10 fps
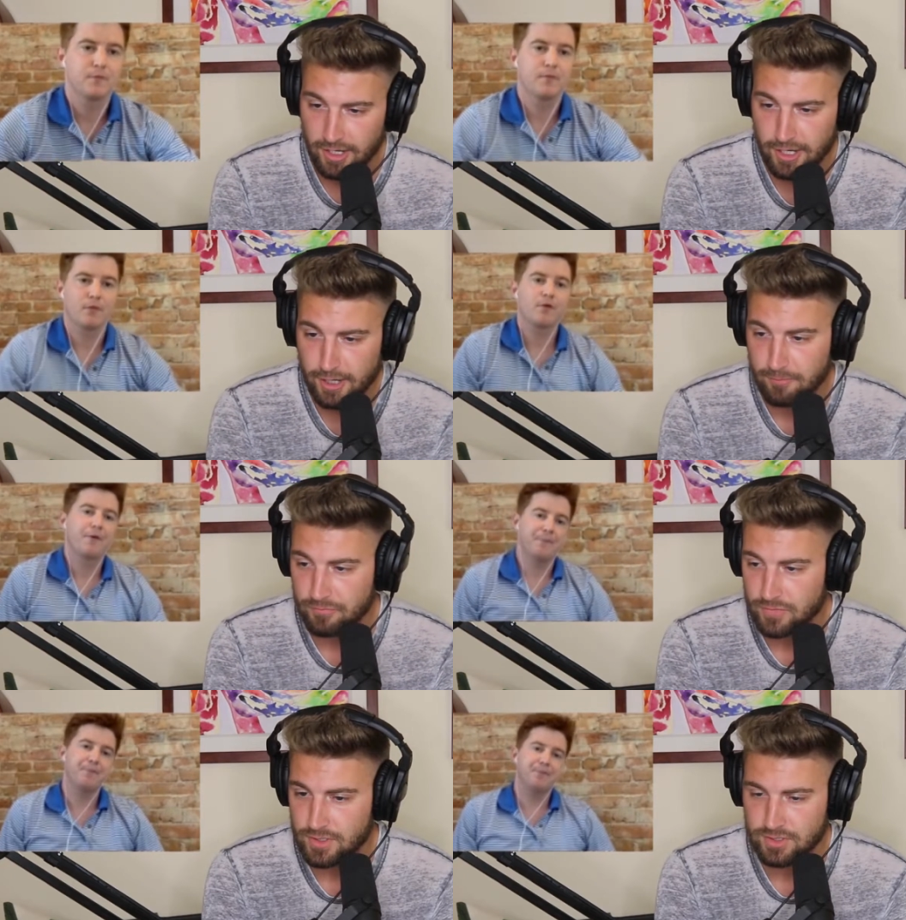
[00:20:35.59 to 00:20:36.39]

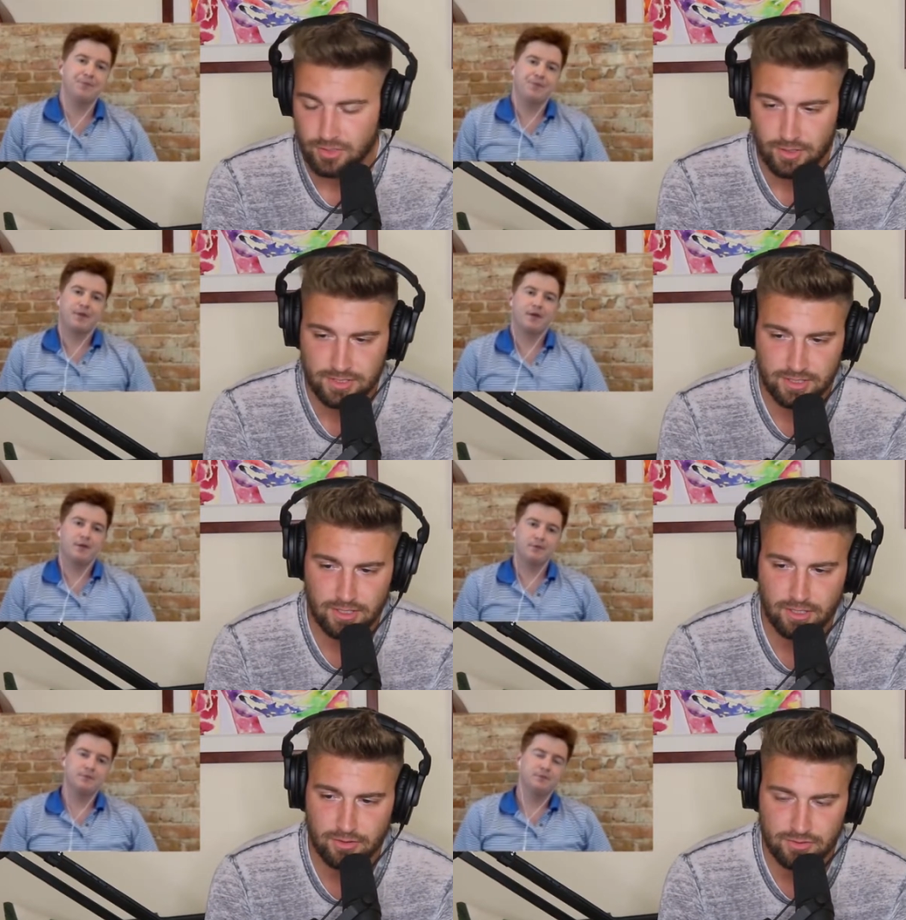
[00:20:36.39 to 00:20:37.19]
Speaker 1: Um, mm-hmm. So it's
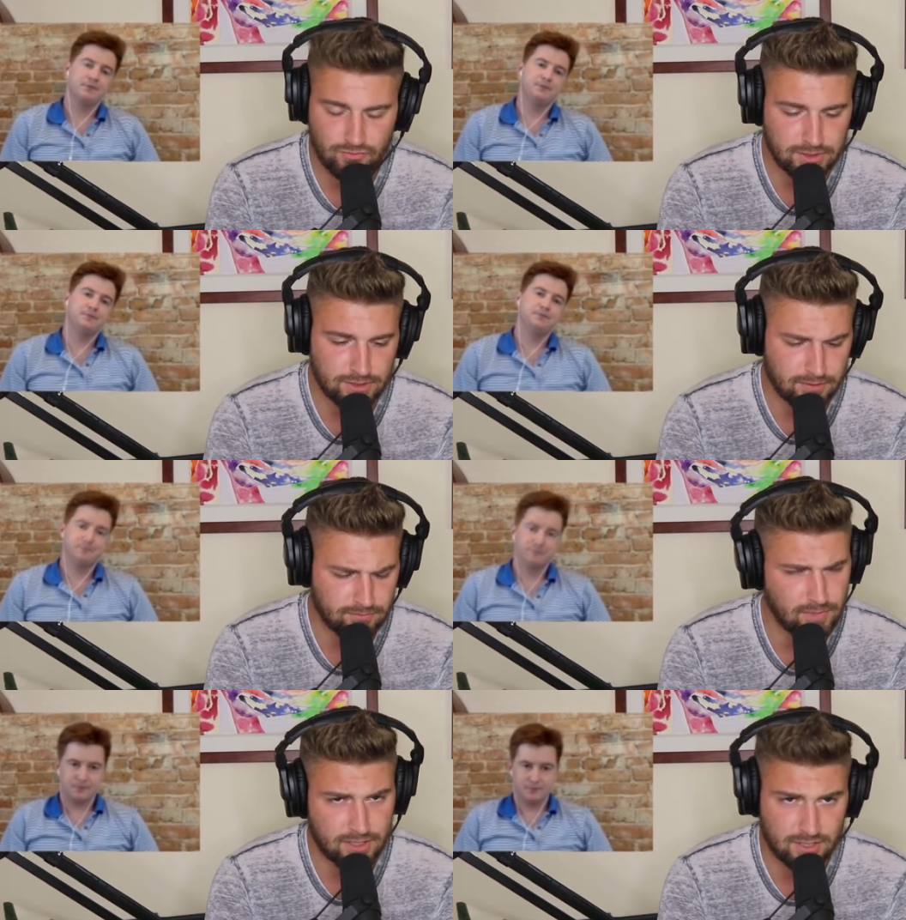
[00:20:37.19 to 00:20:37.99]
you know it's
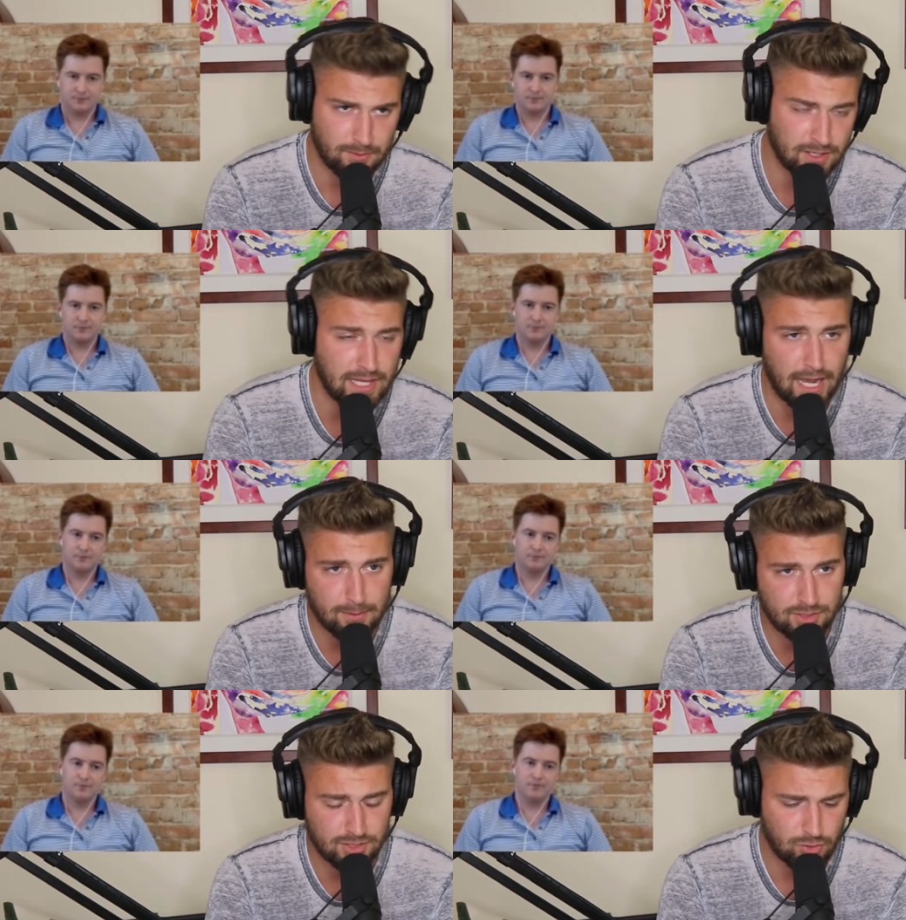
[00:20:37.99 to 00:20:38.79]
really it's something that
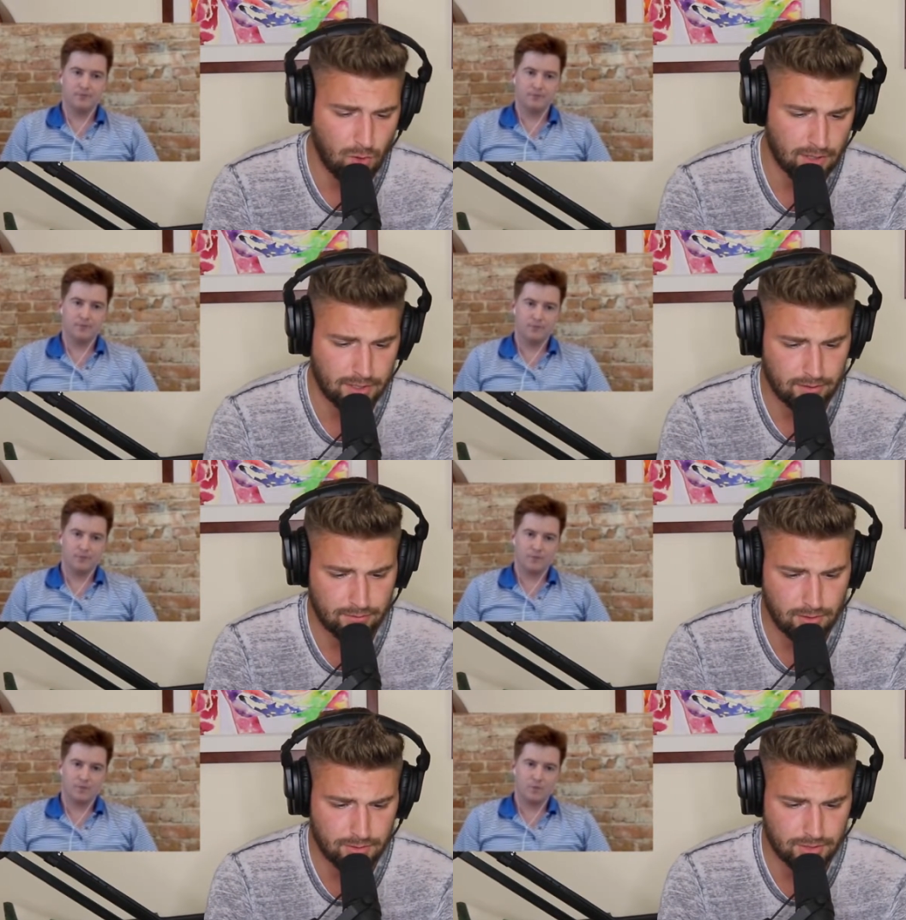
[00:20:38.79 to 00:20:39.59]
I'm still working
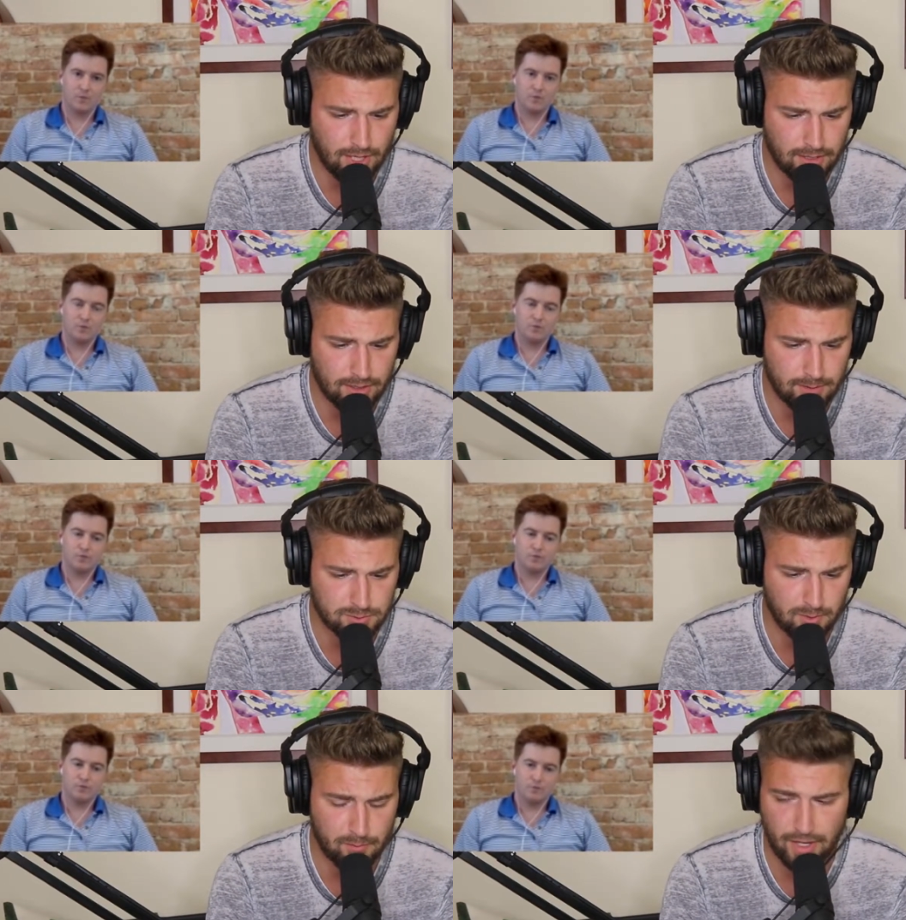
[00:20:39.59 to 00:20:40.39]
through and trying to
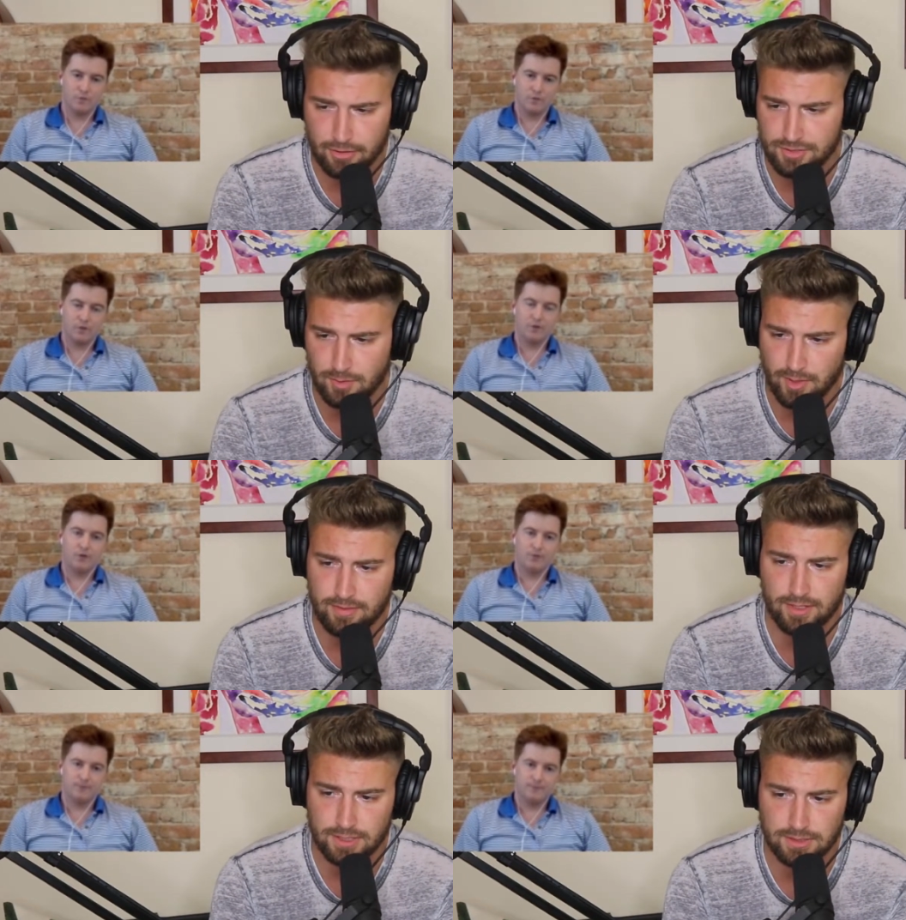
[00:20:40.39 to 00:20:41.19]
implement boundaries on. But
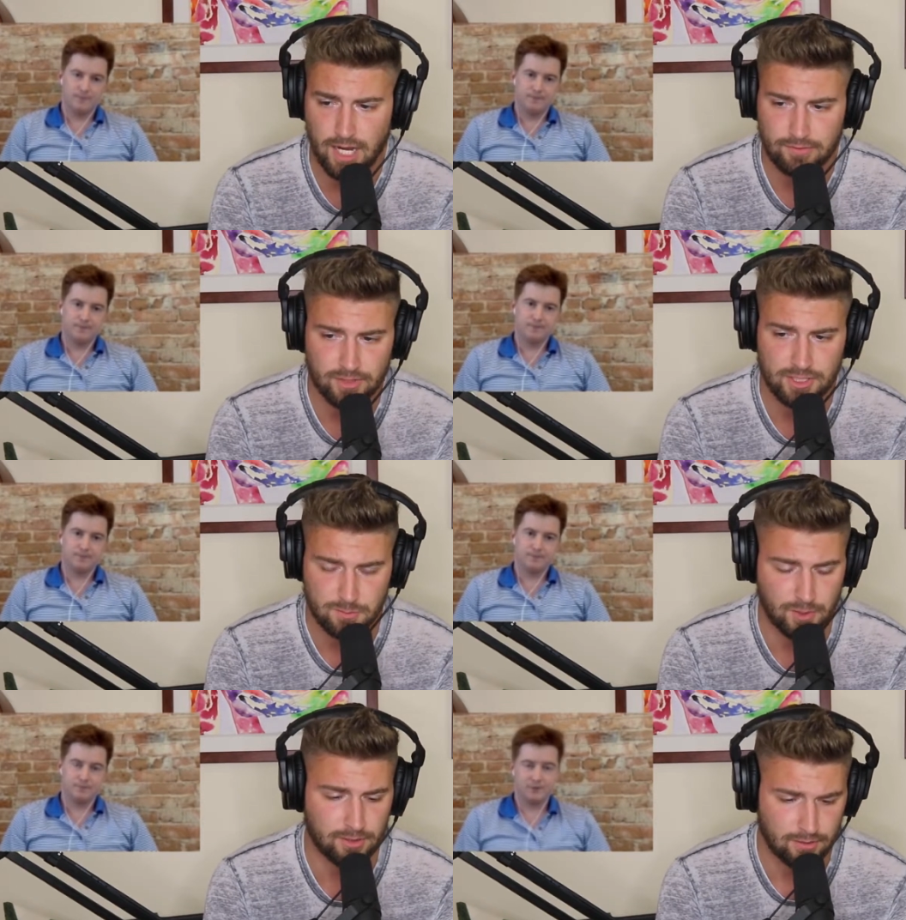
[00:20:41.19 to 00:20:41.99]
I think a lot of it
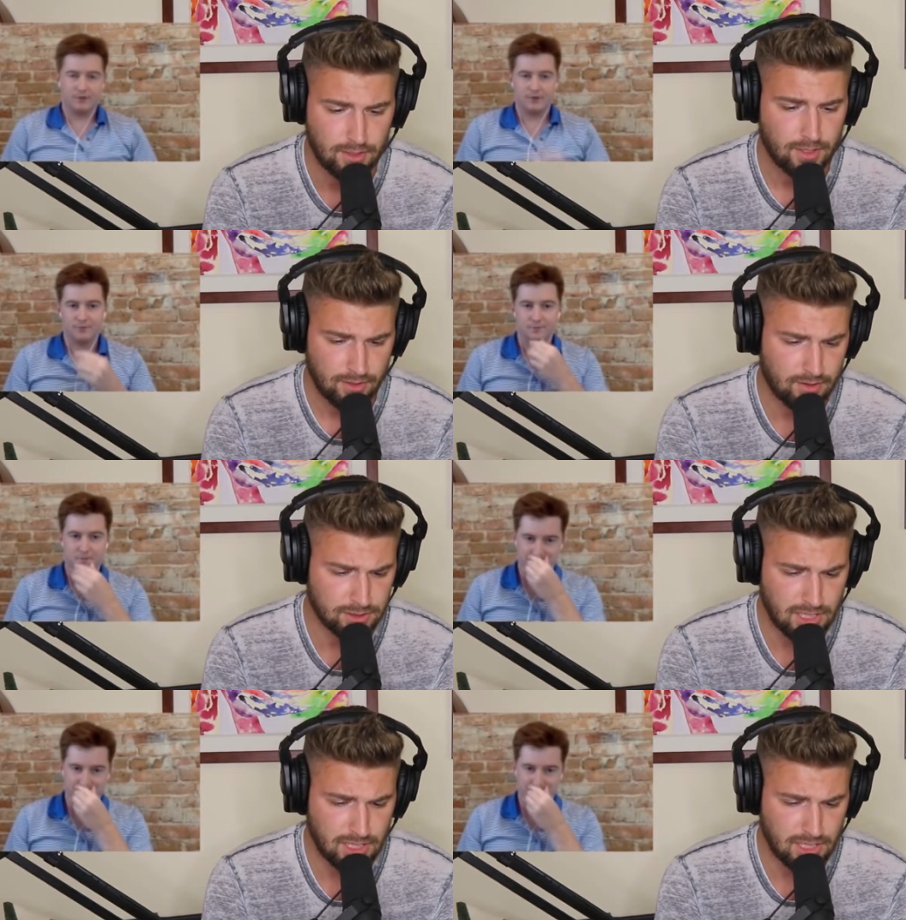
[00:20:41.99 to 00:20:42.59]
is be- hmm.